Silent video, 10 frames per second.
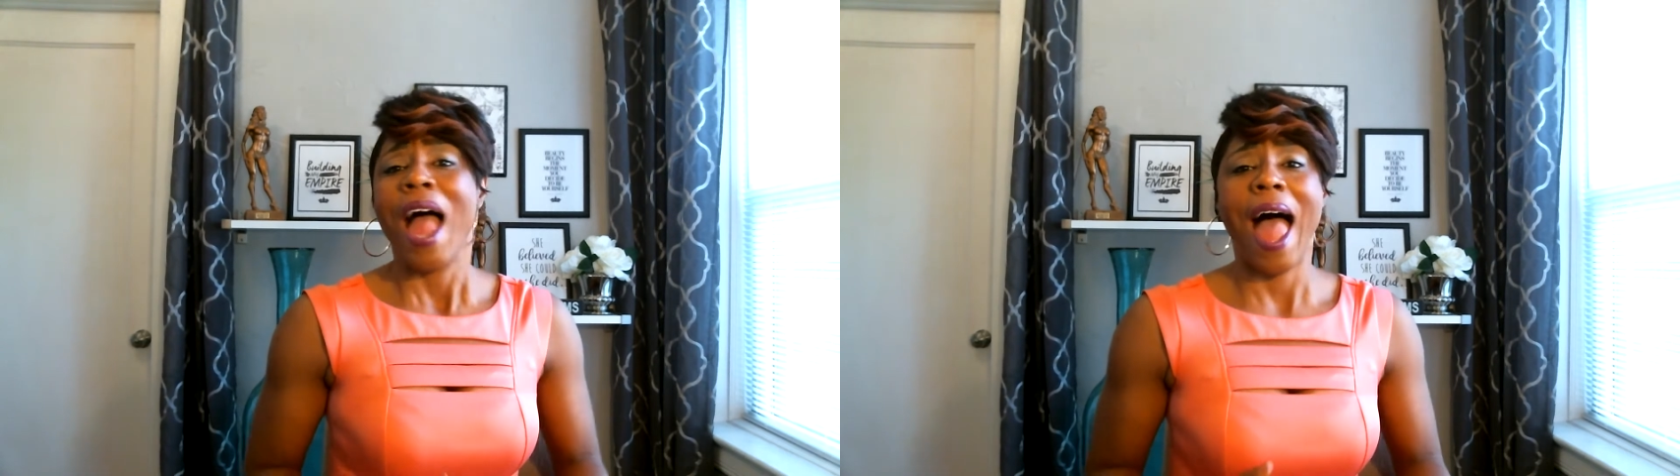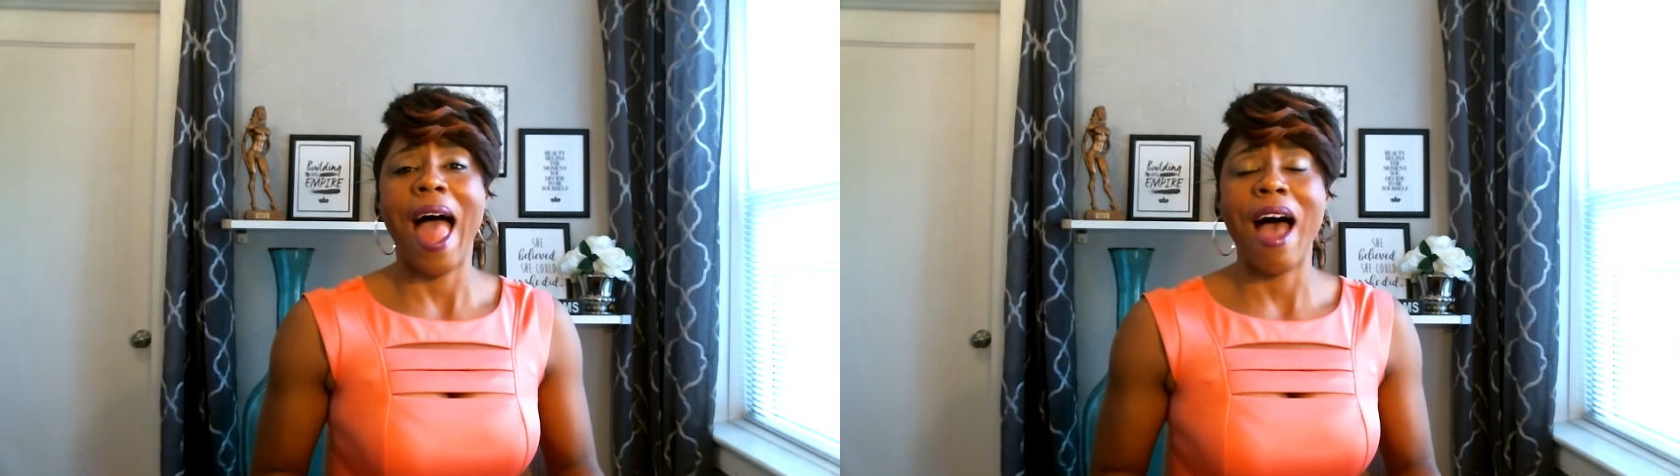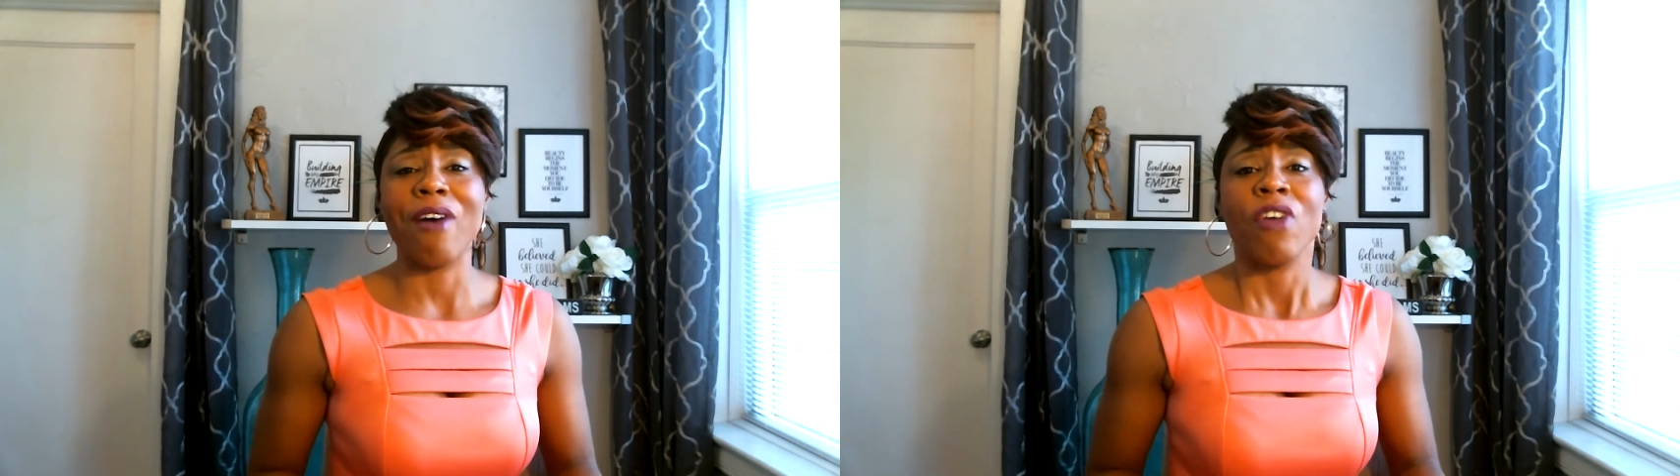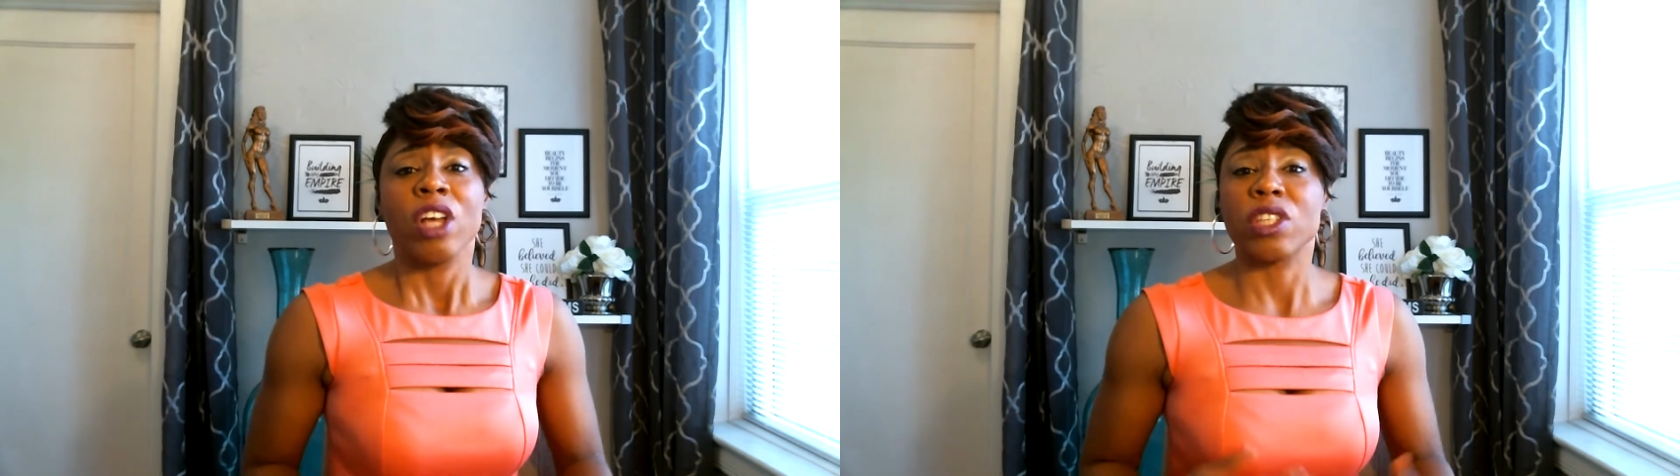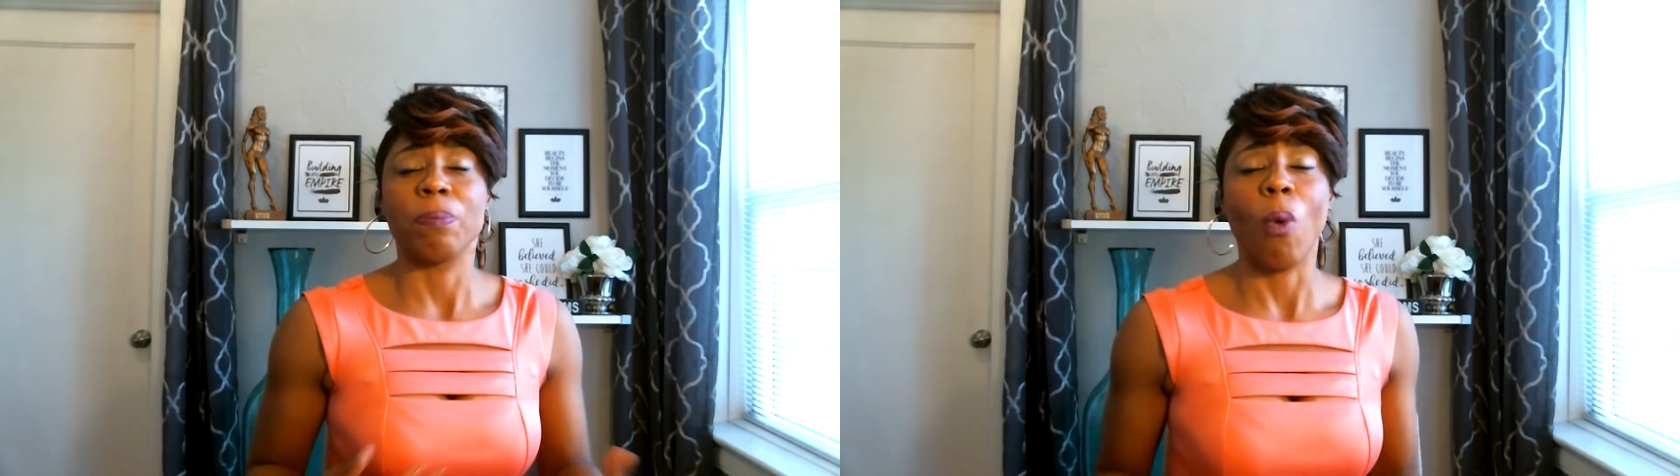have
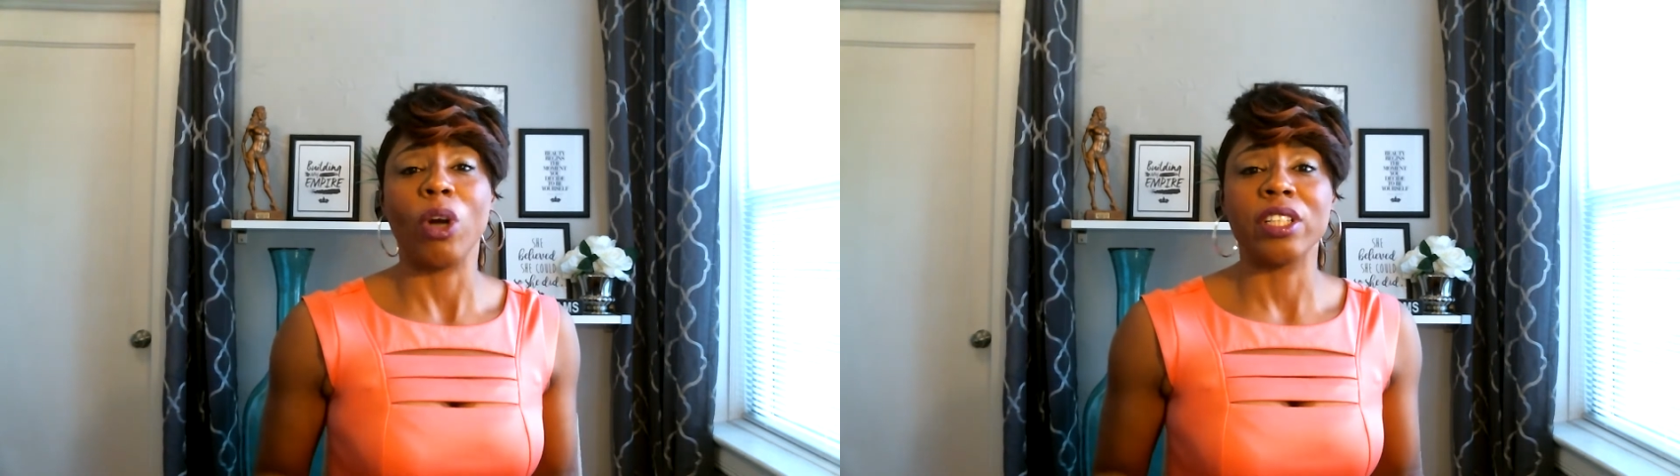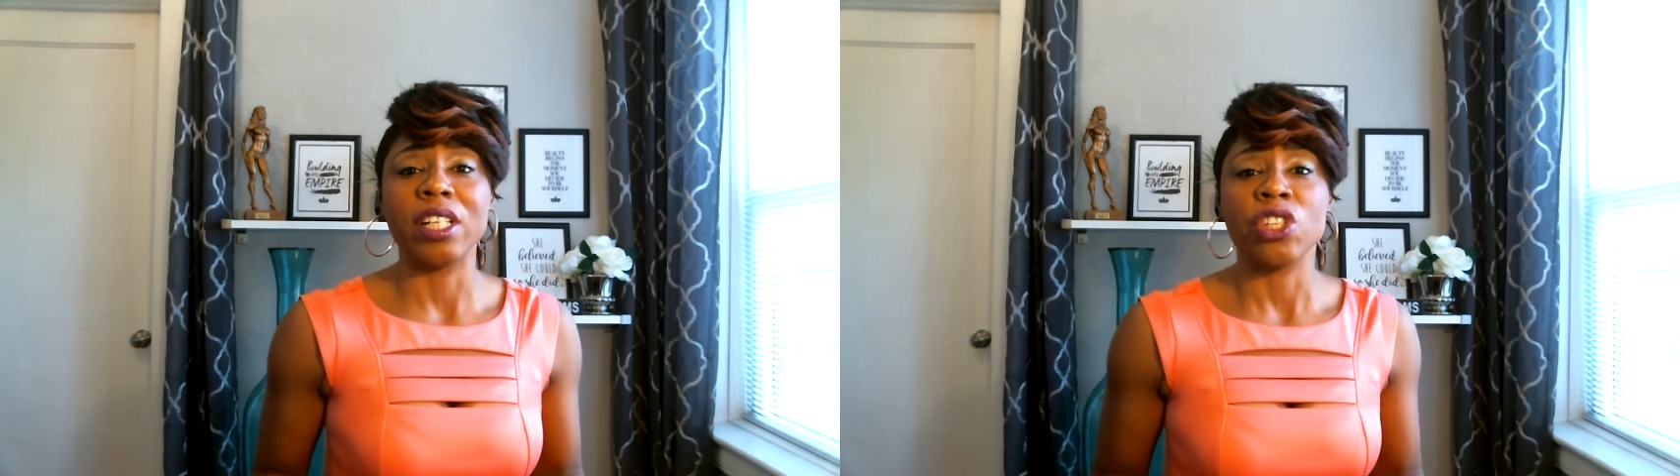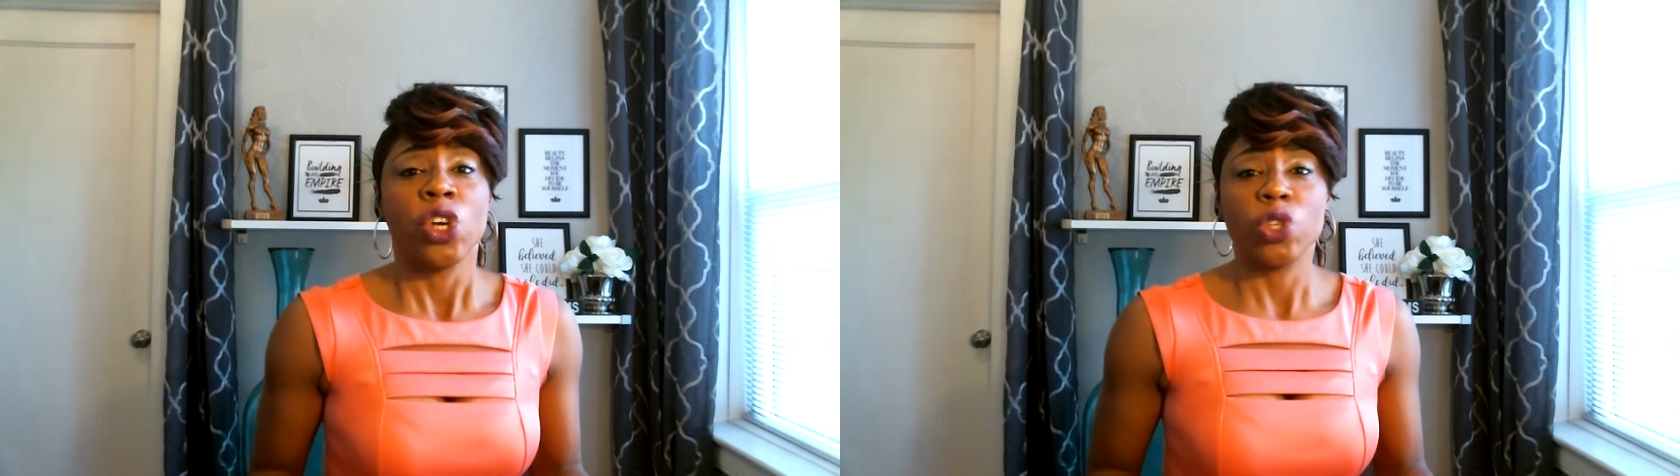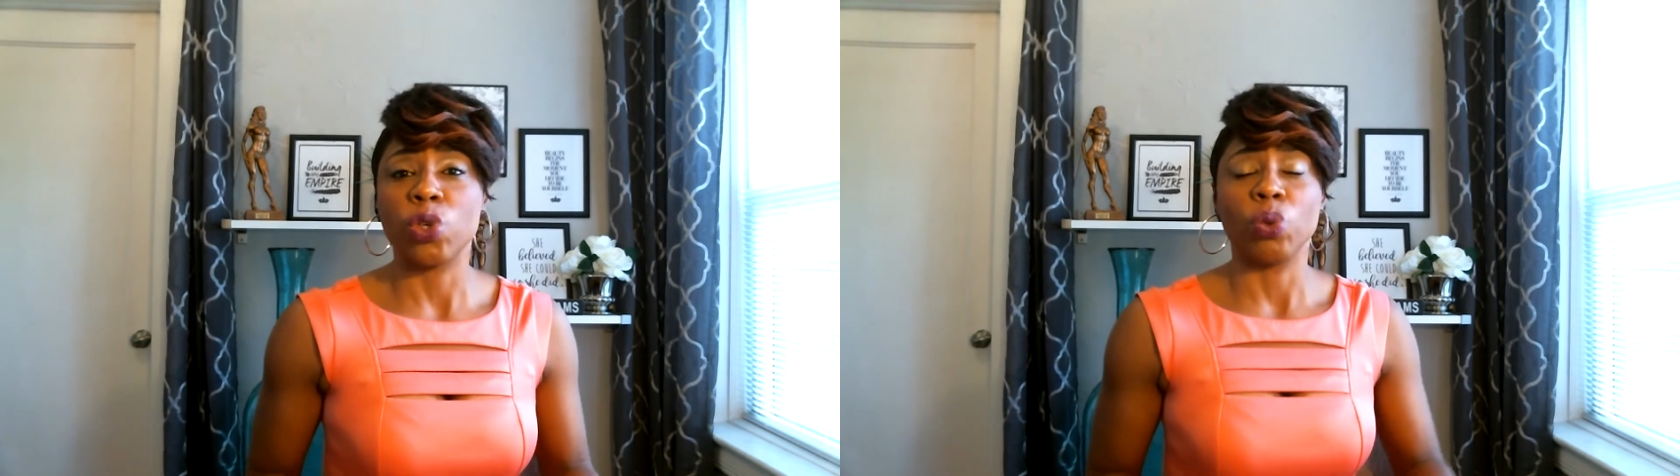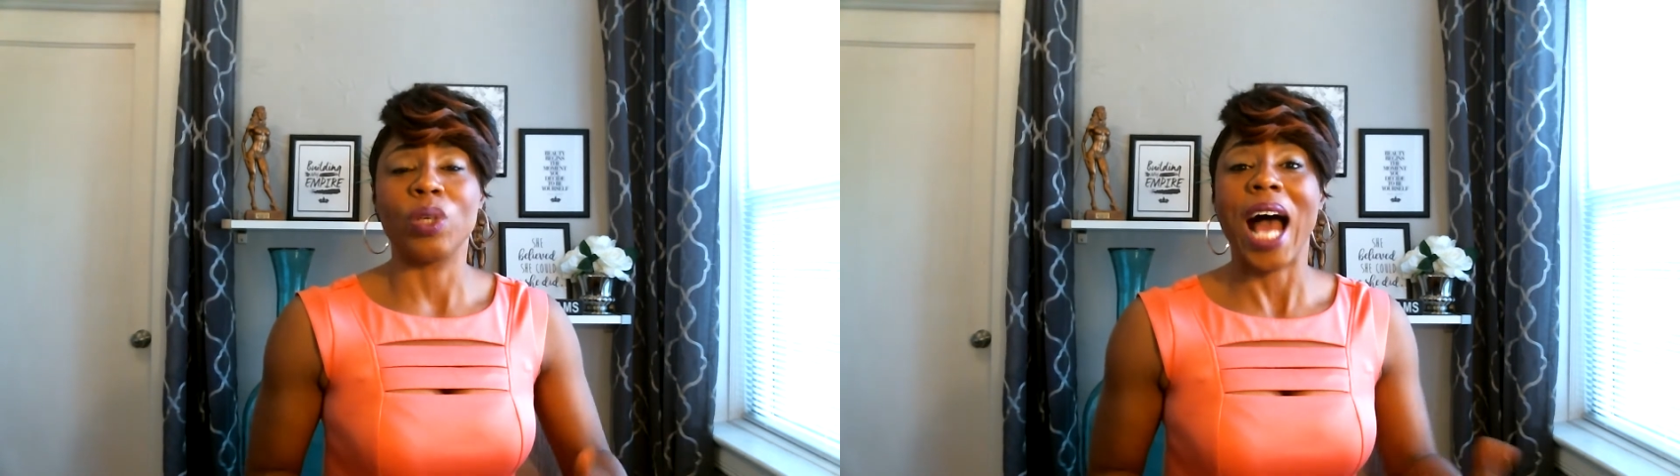subordinates
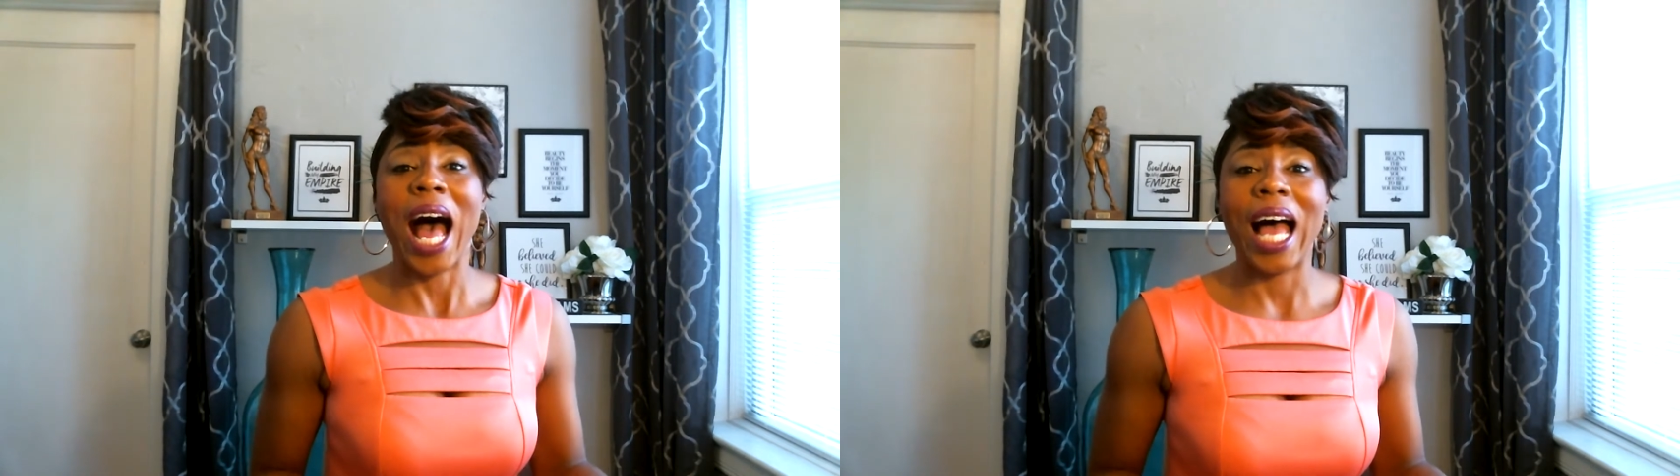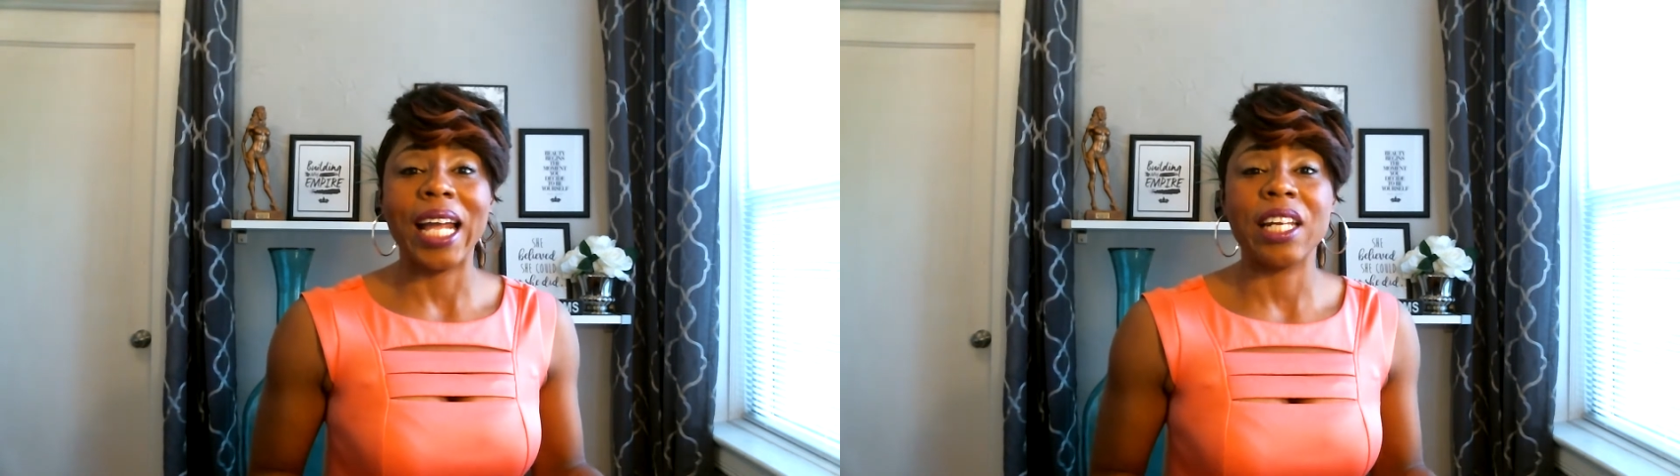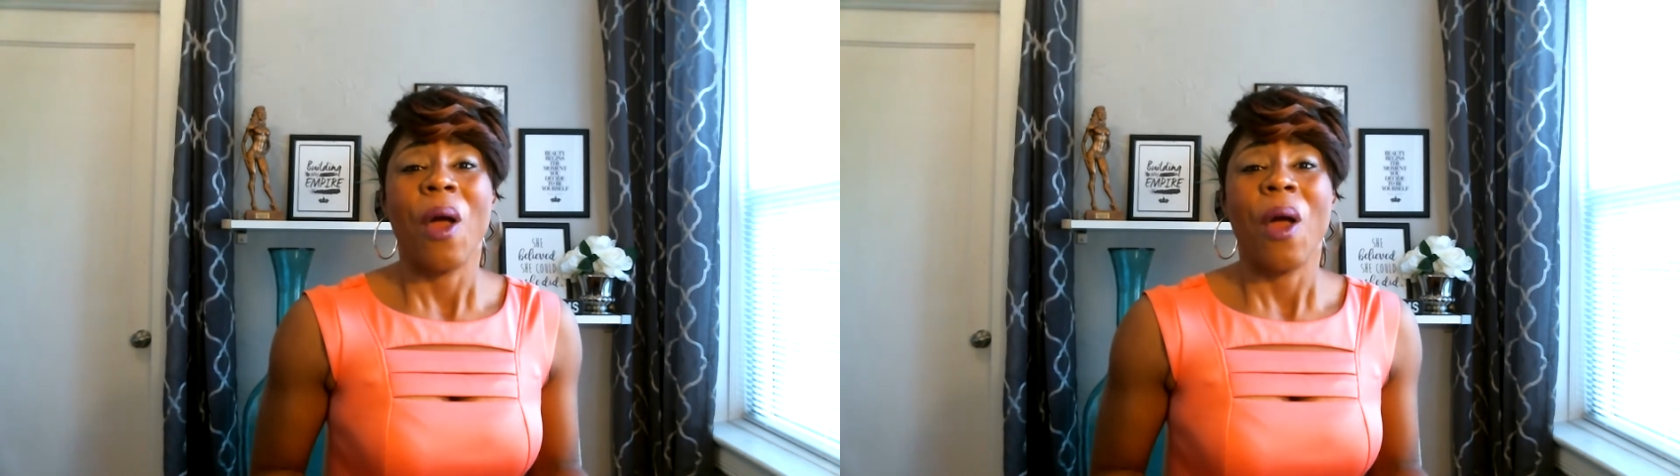to guide.